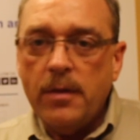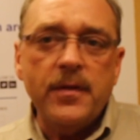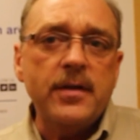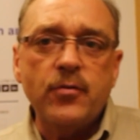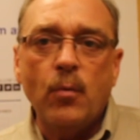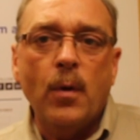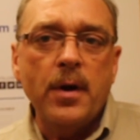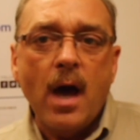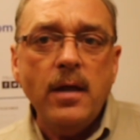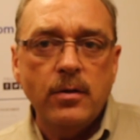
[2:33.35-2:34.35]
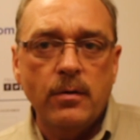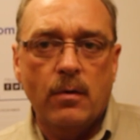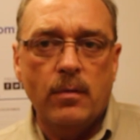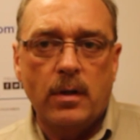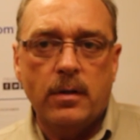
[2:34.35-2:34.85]
of the things that we're not doing
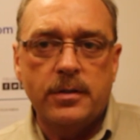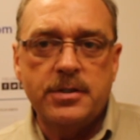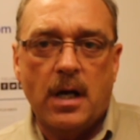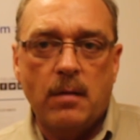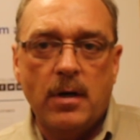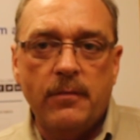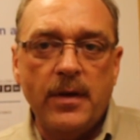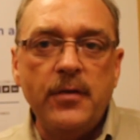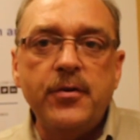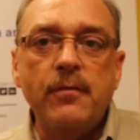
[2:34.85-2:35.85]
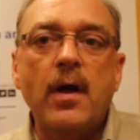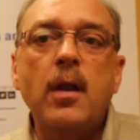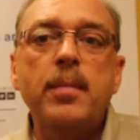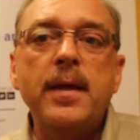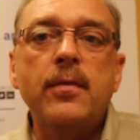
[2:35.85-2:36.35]
a real good job of is
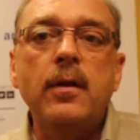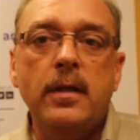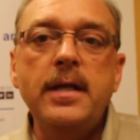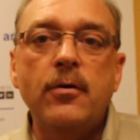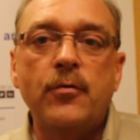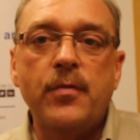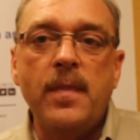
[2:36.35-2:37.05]
developing the leaders